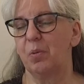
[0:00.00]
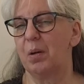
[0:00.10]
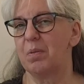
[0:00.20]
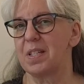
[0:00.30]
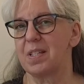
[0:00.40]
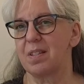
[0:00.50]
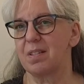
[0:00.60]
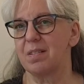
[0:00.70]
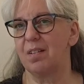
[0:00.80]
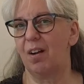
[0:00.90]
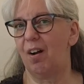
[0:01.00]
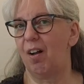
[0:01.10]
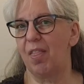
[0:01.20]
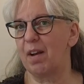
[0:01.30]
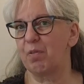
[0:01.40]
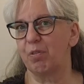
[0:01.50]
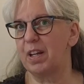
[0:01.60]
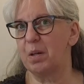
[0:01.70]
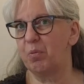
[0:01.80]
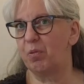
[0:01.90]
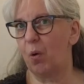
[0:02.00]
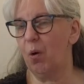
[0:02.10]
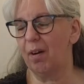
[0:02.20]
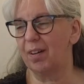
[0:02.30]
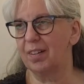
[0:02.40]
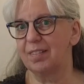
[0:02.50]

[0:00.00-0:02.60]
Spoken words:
what was all that freedom for?